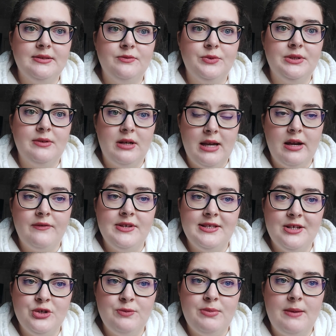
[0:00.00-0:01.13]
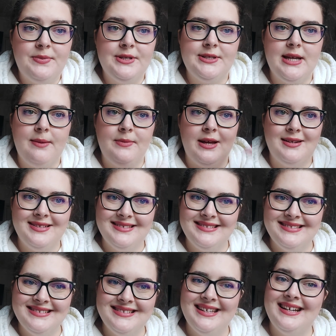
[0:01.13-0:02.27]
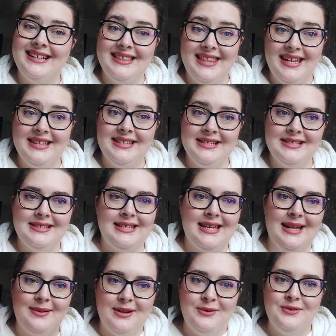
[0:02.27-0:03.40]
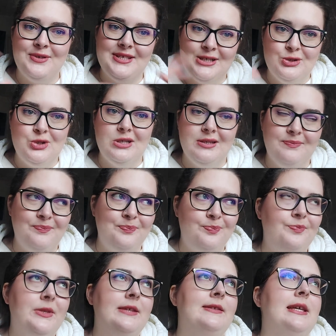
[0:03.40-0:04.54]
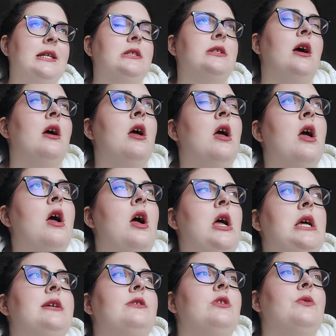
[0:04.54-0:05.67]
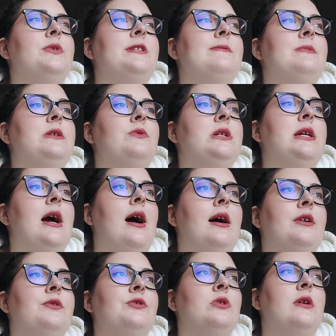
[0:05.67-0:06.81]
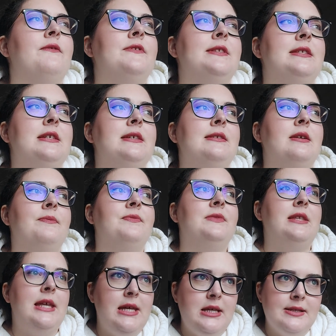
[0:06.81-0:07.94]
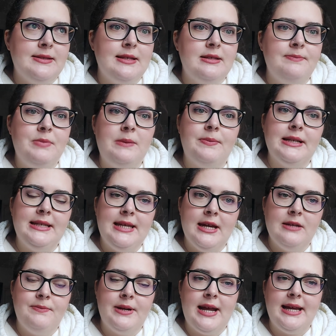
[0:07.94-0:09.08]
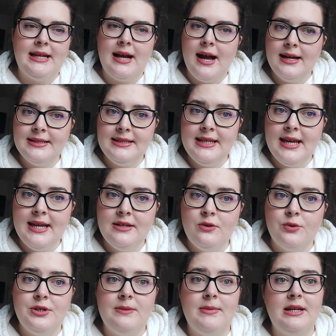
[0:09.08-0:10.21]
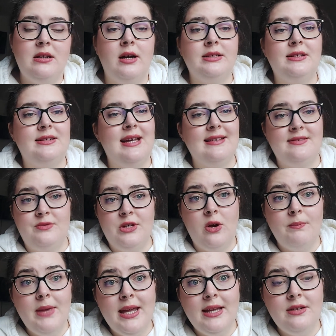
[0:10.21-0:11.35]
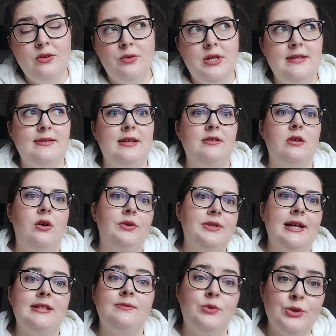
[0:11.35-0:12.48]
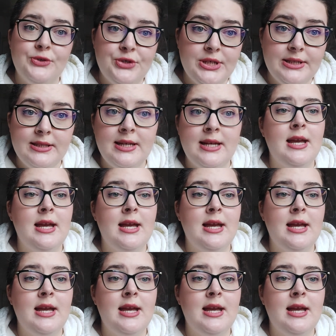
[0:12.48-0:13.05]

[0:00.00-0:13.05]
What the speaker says: with a lot of research papers, I'm not a dentist and I don't research in these things. So it's been really hard to sort of see some things that people get but I can't get, or that my doctor doesn't recommend, or he says, oh, that's bullshit.